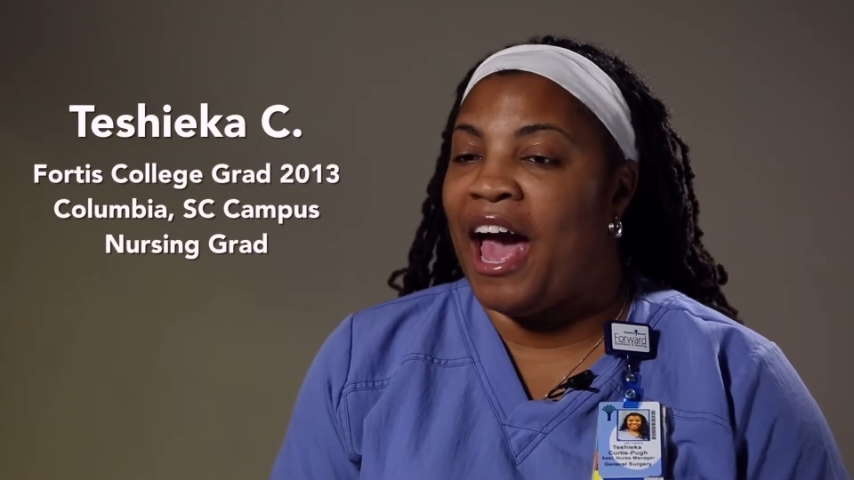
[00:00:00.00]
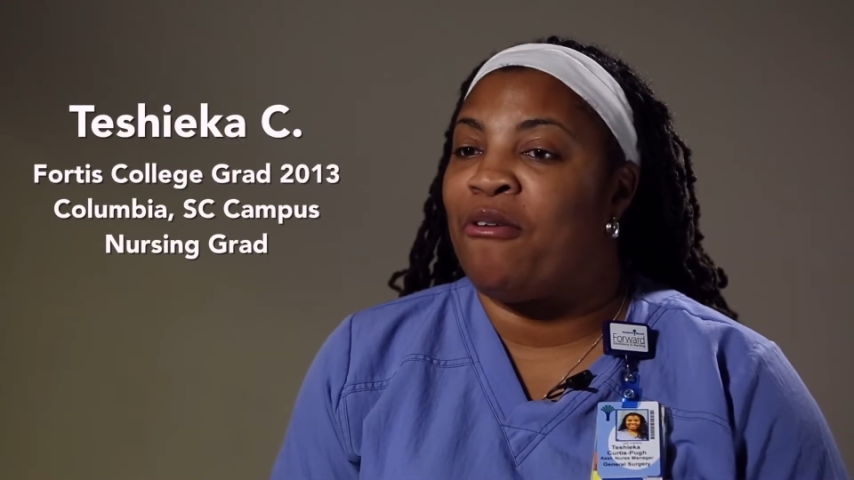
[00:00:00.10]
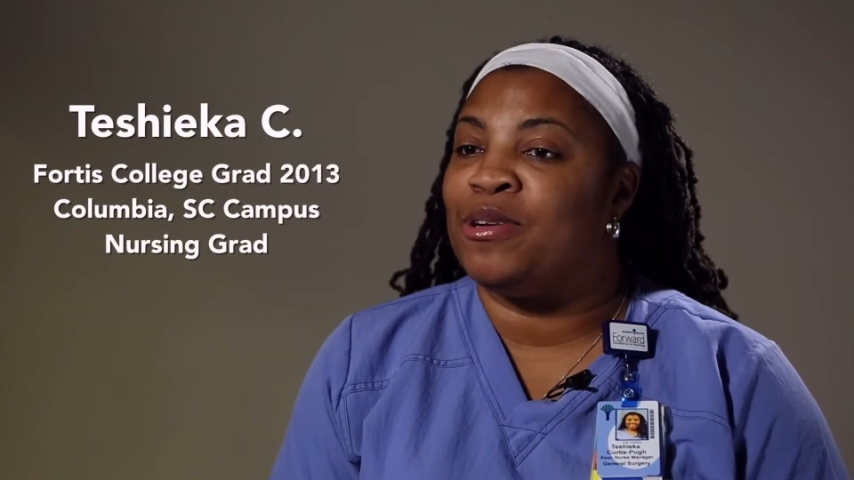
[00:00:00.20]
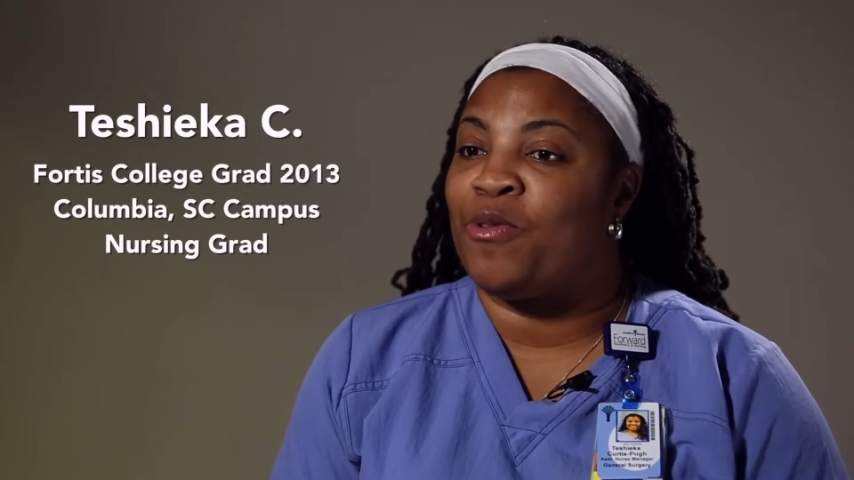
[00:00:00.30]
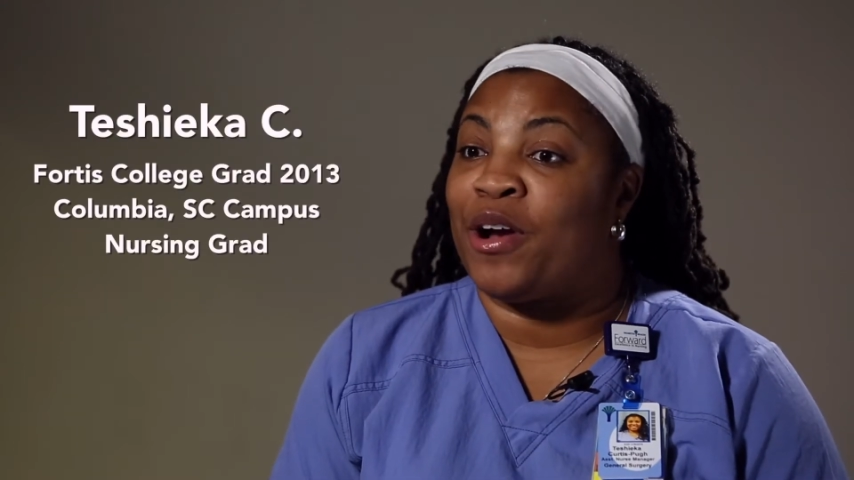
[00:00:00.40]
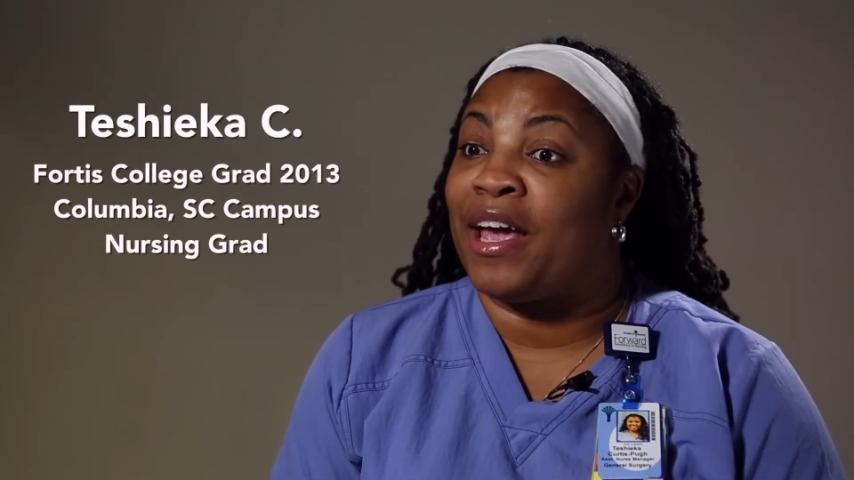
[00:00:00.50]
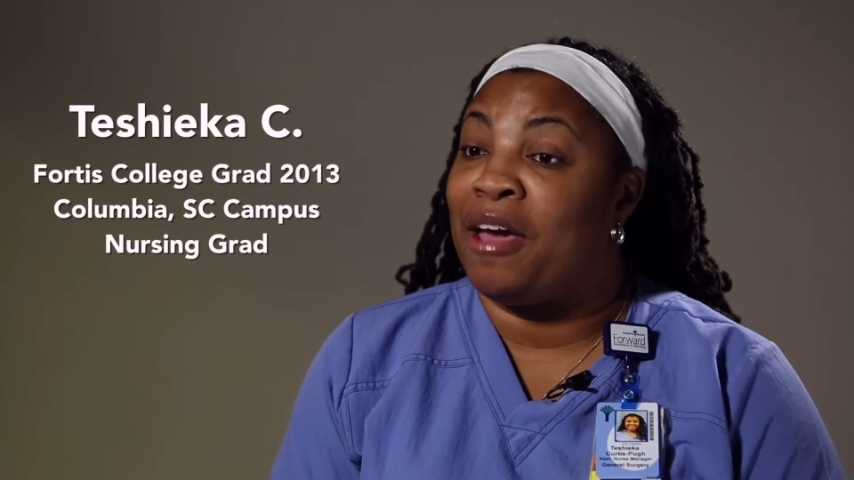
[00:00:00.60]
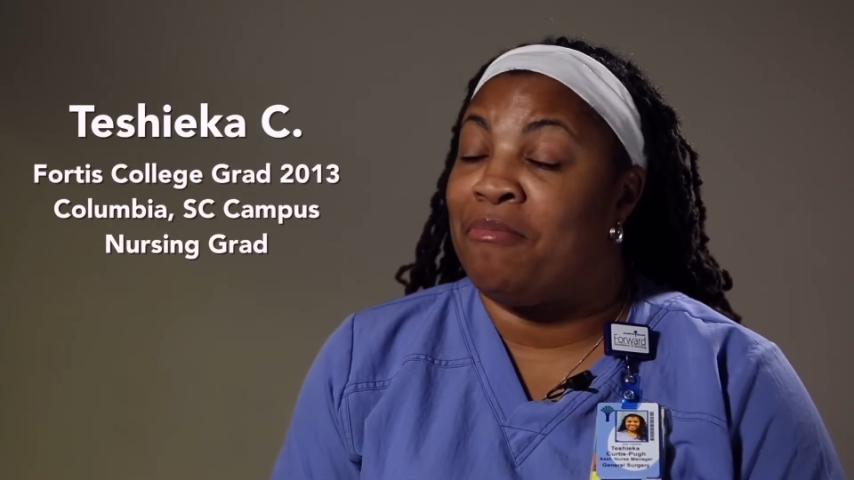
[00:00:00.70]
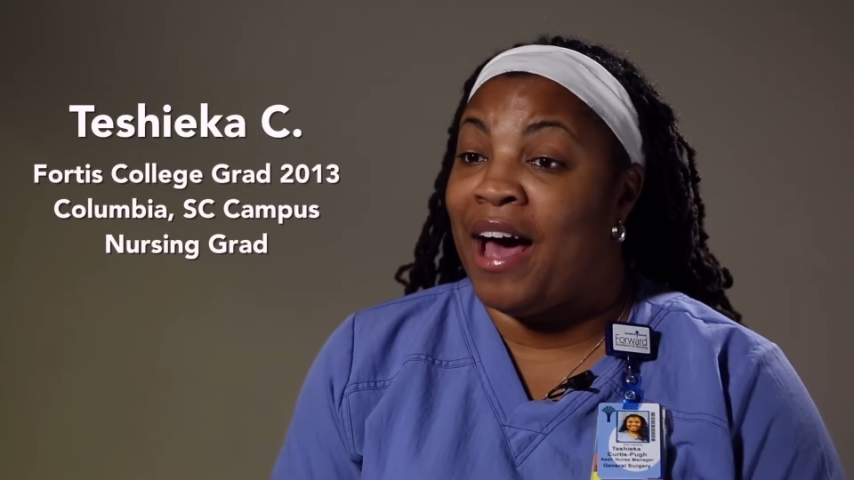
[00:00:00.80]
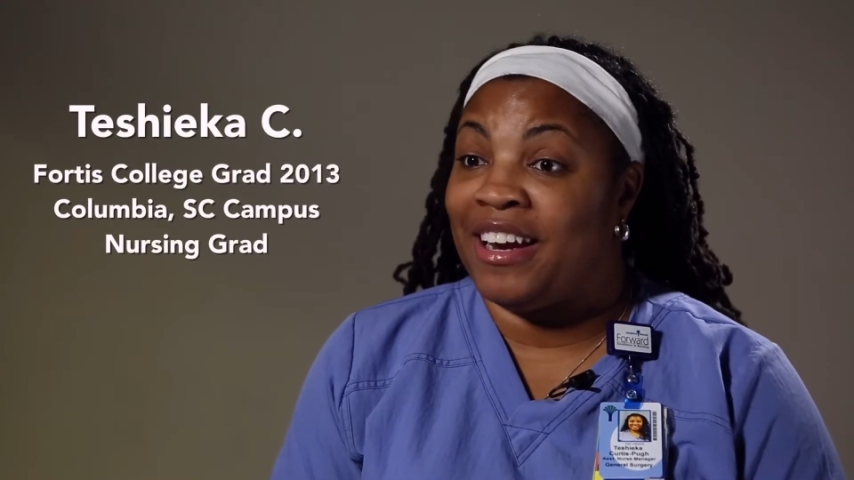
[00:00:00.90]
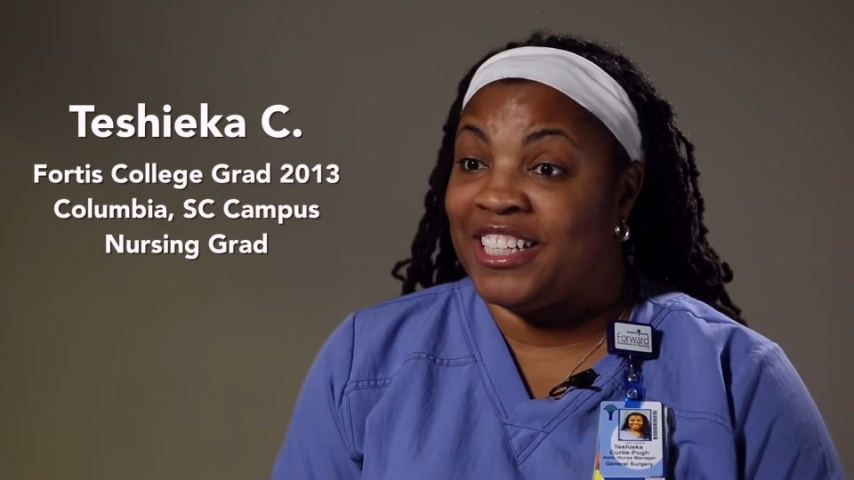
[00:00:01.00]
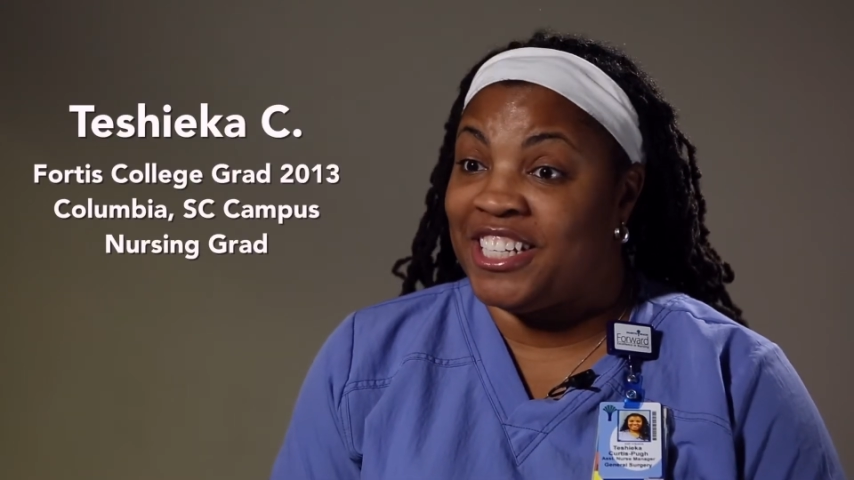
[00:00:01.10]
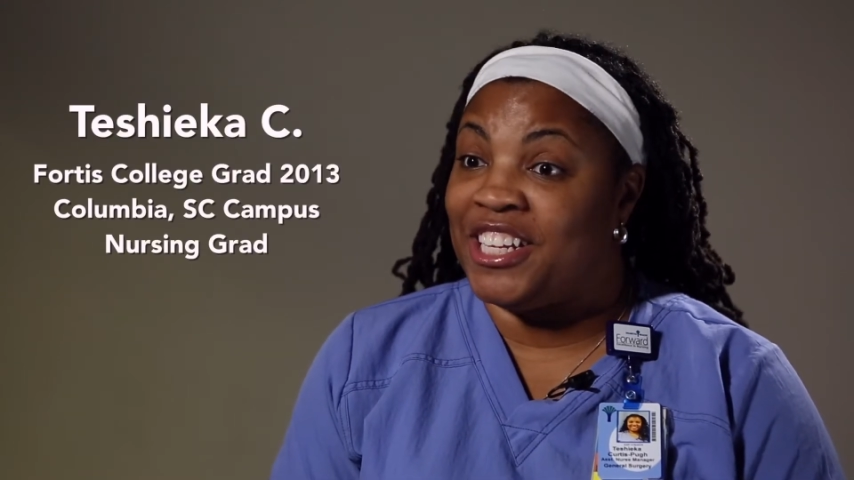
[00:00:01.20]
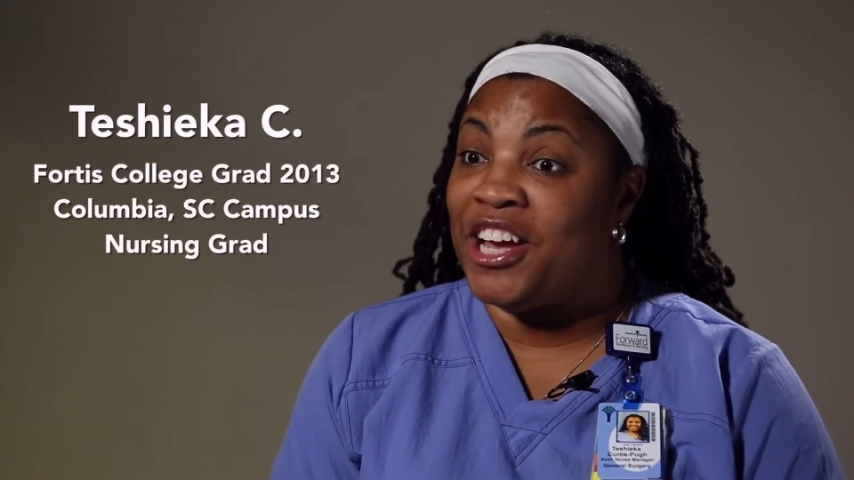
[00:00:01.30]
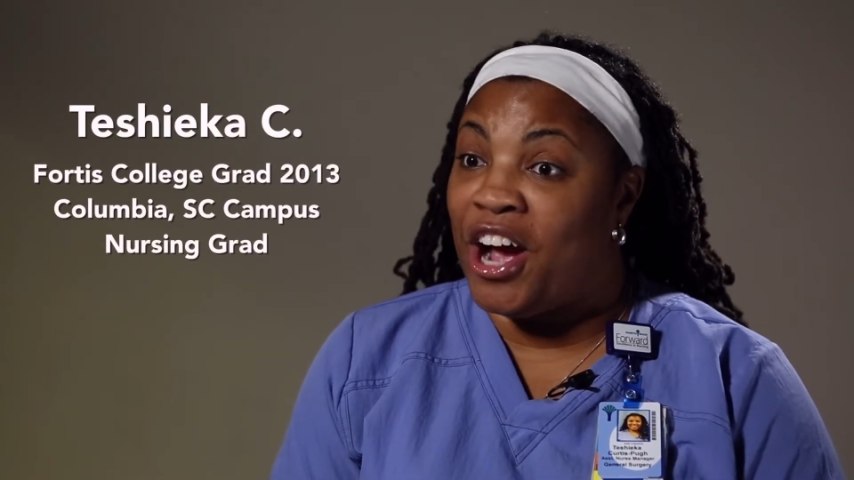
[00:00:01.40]
I was working in
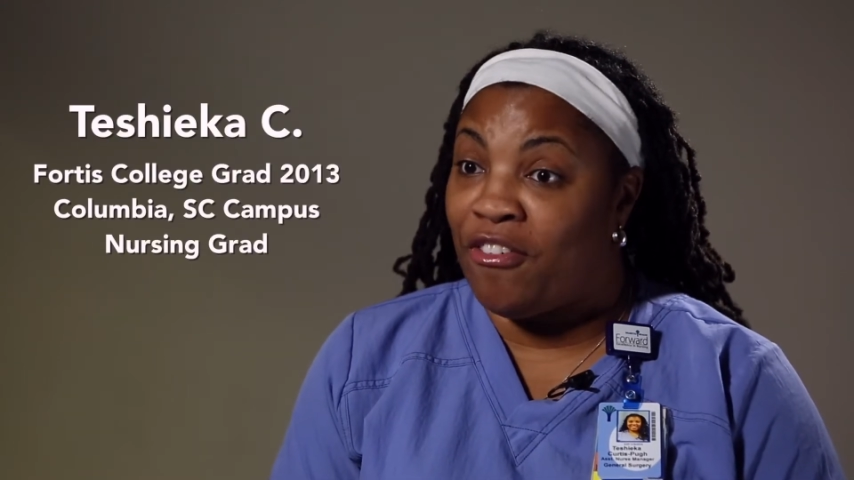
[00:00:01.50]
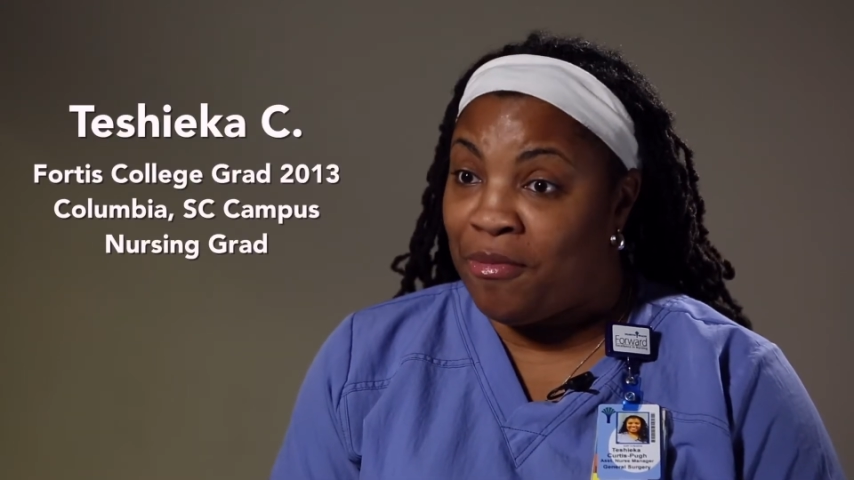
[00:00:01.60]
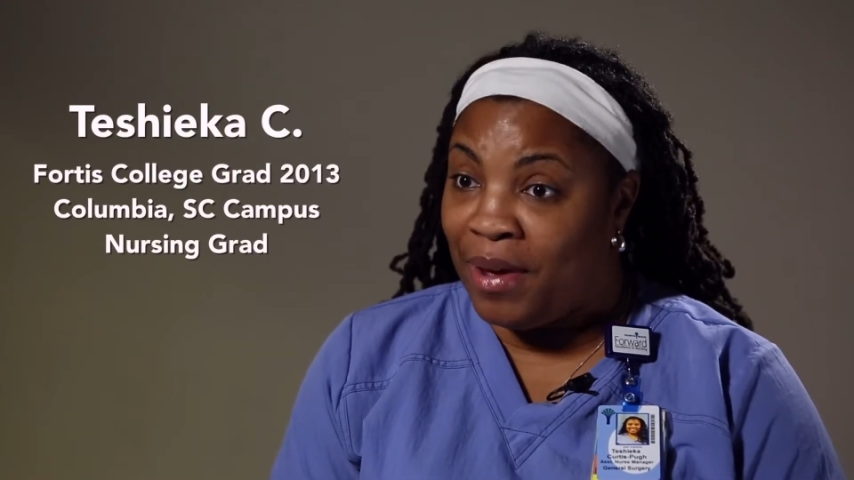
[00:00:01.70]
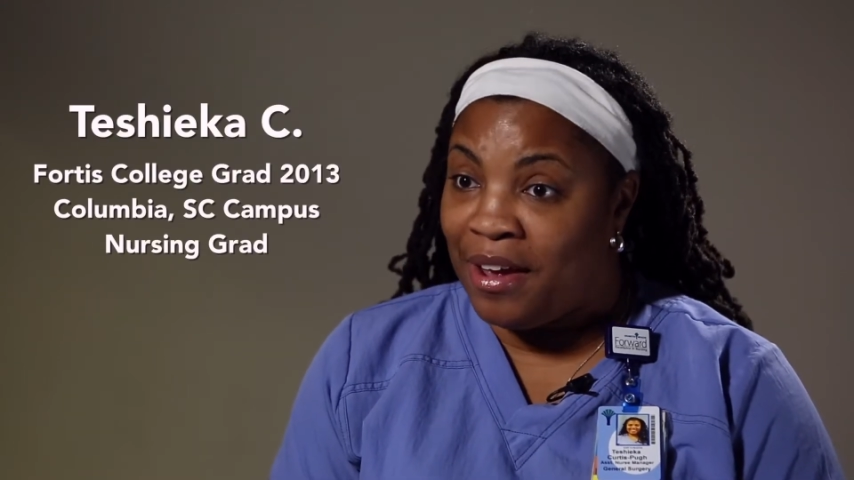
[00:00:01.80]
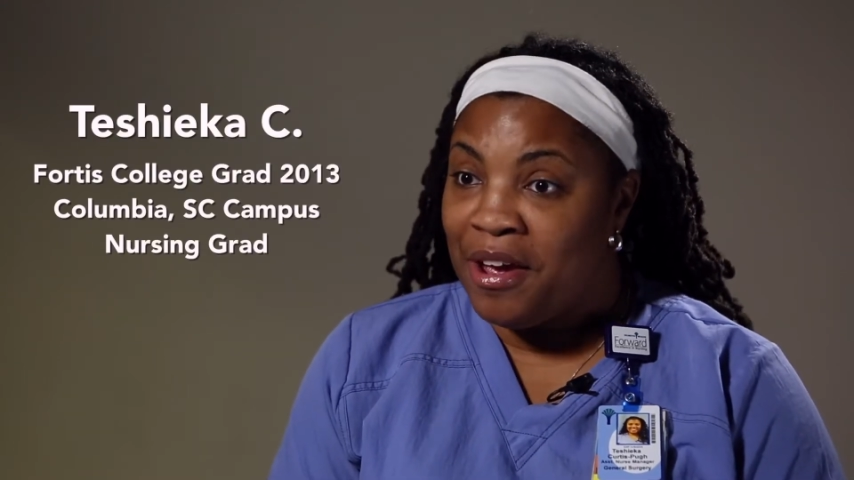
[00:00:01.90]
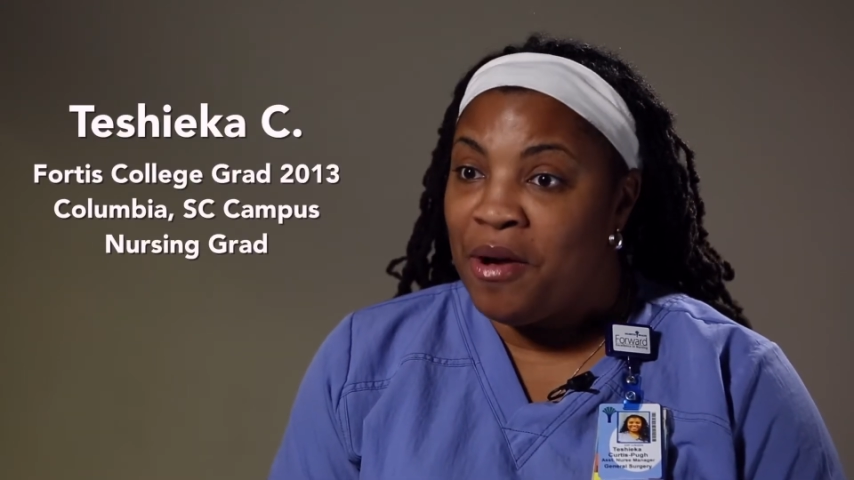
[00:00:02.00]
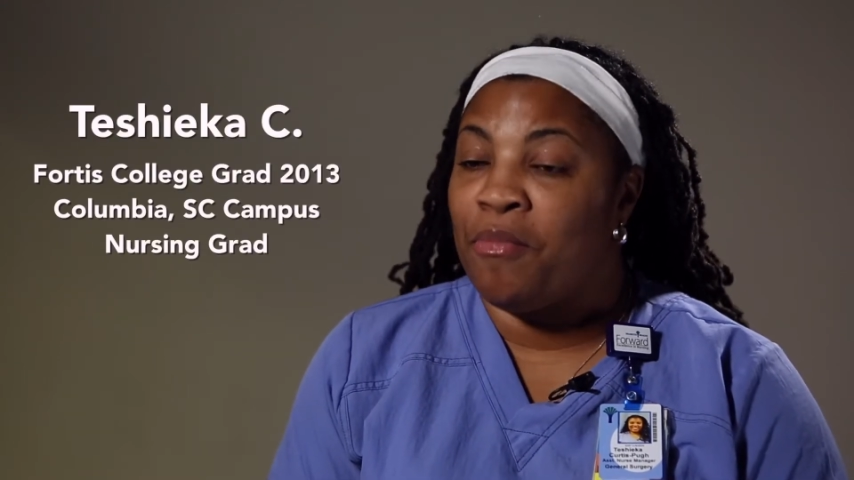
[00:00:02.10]
politics and government